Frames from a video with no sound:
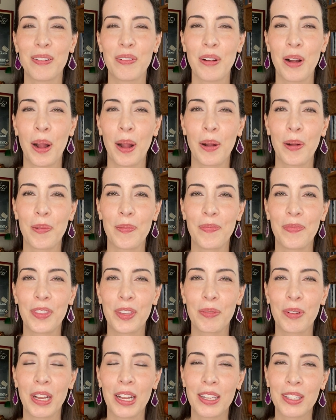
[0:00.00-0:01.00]

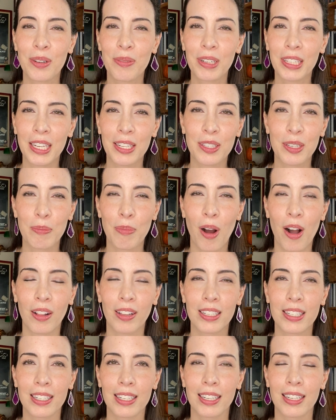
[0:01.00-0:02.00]
As it relates to
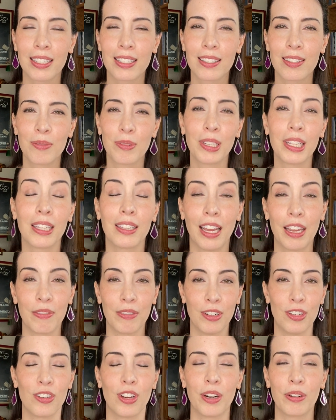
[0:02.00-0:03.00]
politics and really life
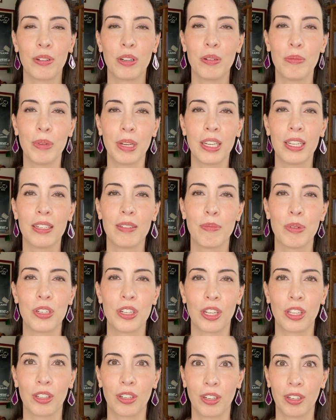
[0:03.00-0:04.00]
in general, but in
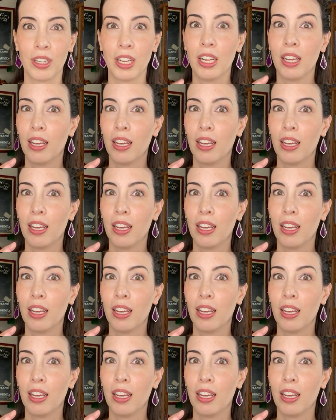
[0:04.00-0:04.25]
particular